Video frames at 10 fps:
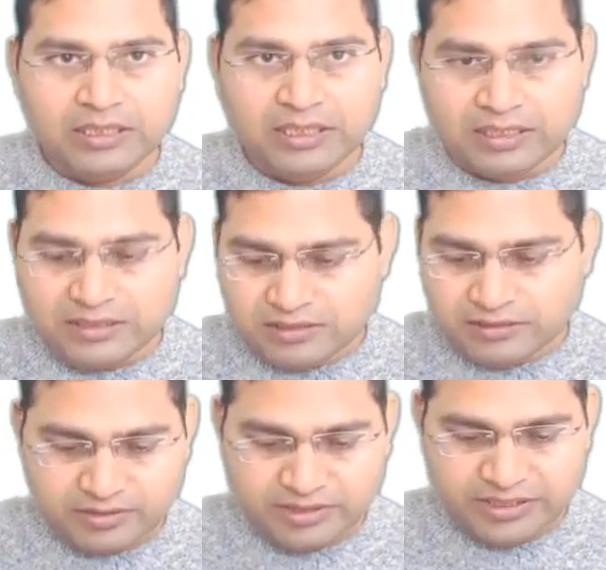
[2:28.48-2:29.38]
And
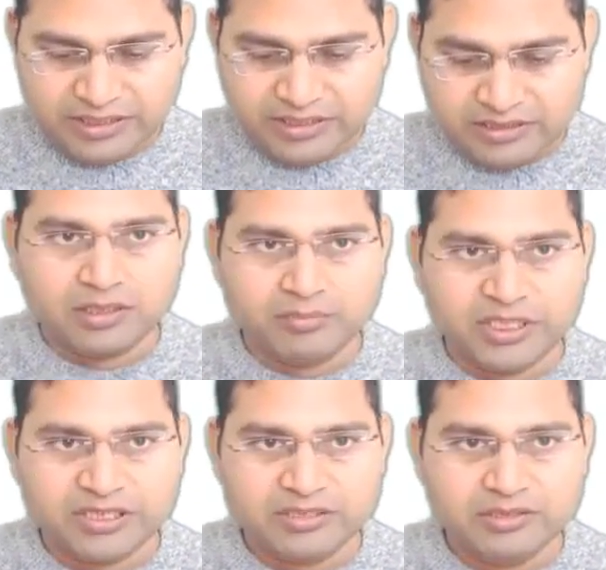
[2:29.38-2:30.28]
create a
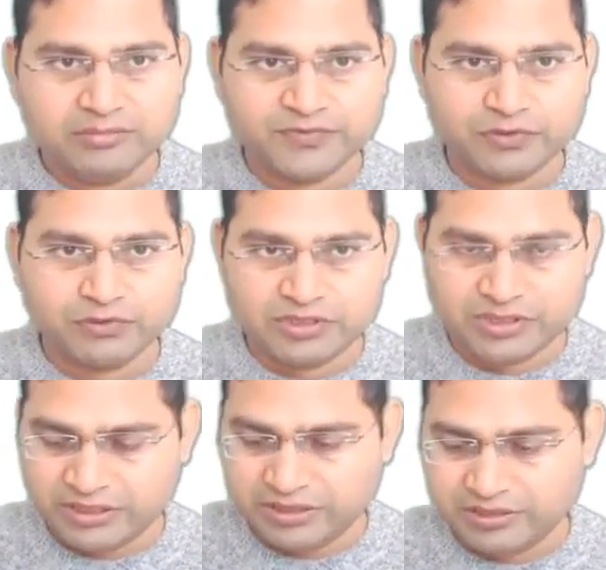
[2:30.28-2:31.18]
method. So we'll
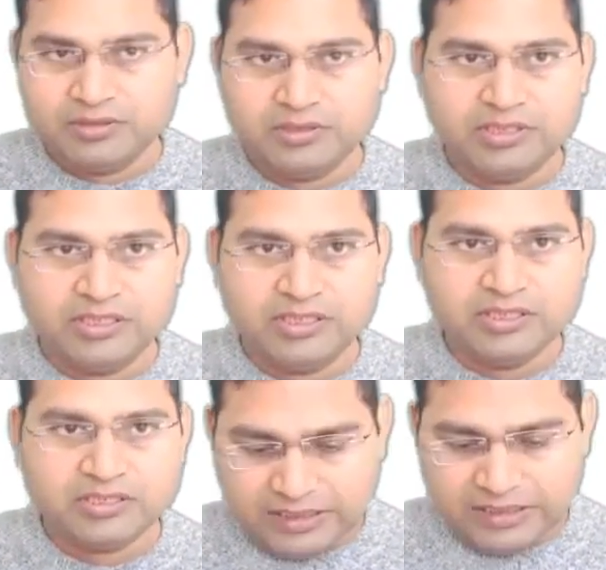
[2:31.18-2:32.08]
say
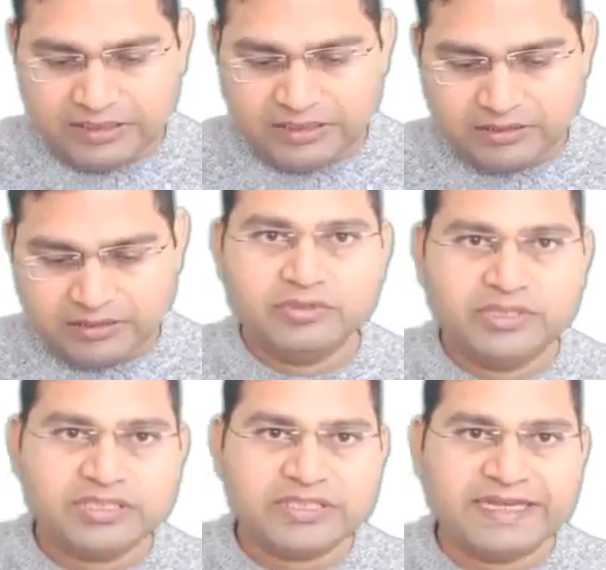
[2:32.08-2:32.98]
init, and
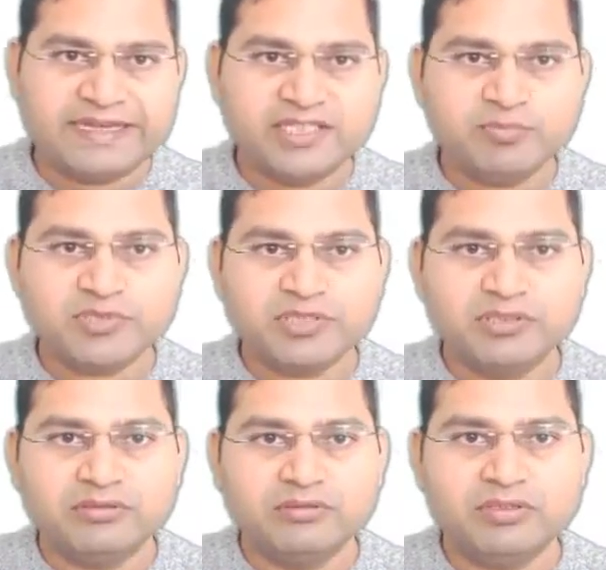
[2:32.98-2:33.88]
this accepts
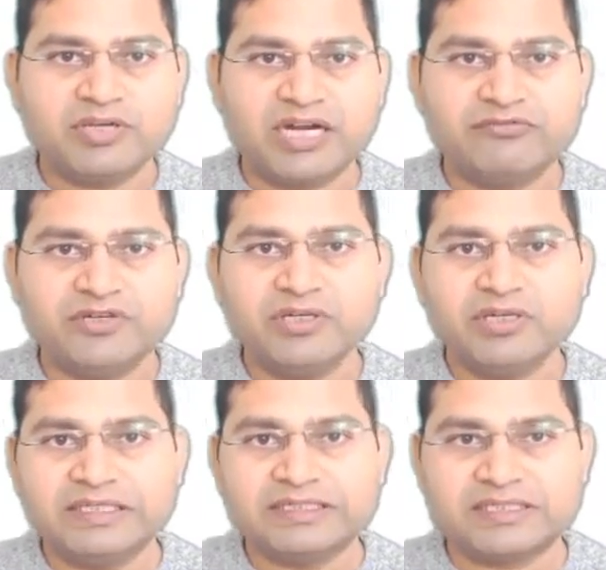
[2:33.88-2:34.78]
the driver
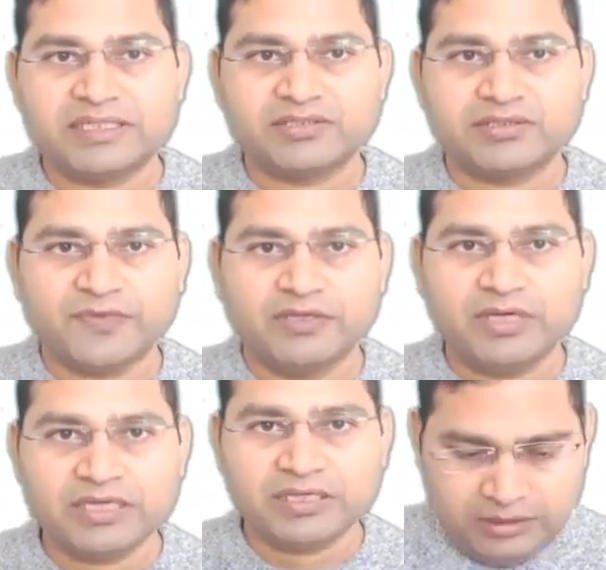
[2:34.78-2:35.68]
instance,
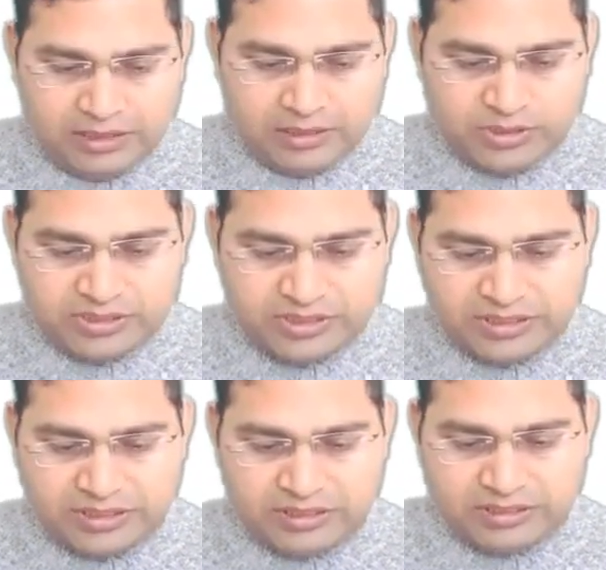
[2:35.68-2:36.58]
right? And we'll
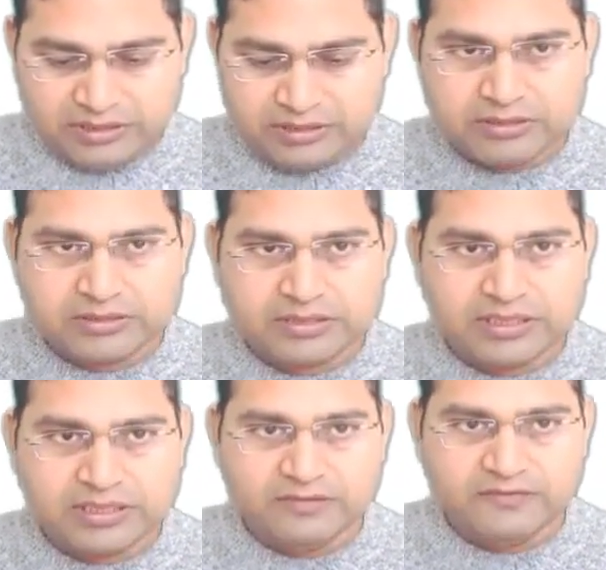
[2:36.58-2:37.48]
say
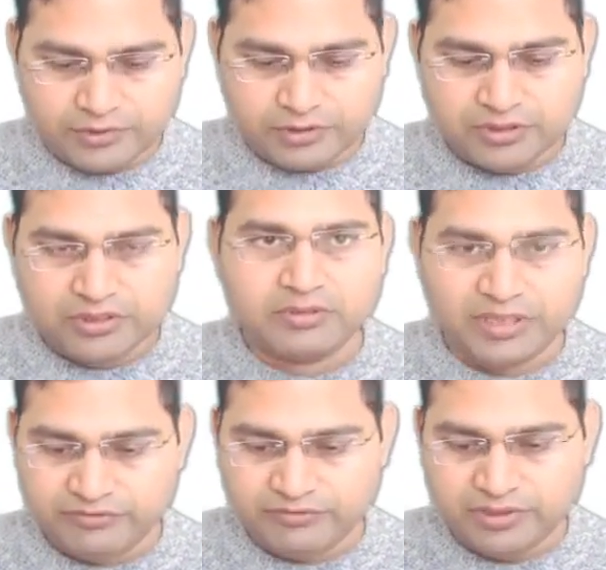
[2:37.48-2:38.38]

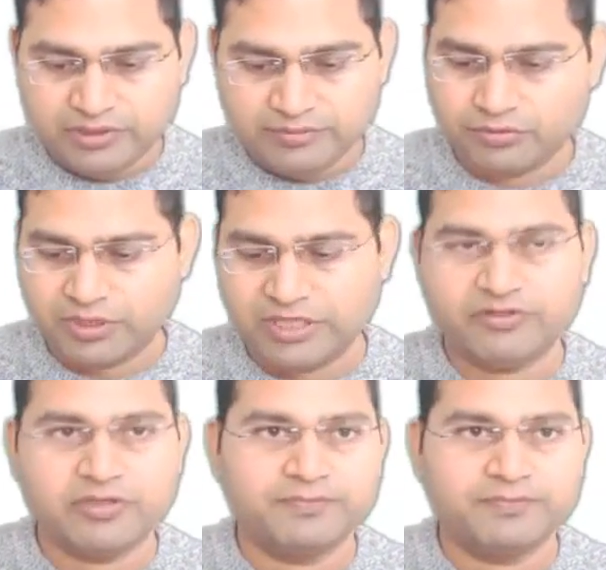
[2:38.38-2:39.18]
self.driver driver.